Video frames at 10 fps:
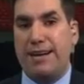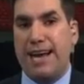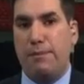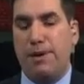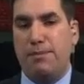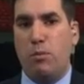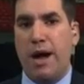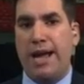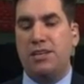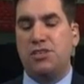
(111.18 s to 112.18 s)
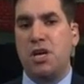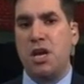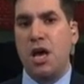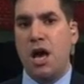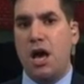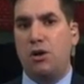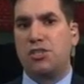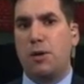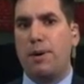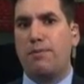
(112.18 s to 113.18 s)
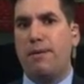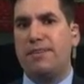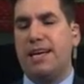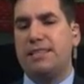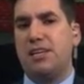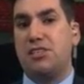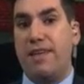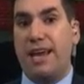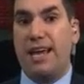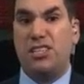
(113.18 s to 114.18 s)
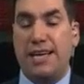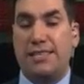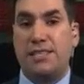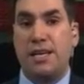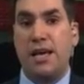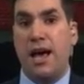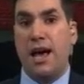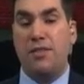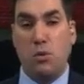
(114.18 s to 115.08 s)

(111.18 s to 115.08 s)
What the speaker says: an hour minimum wage or stopping privatisation of the NHS. They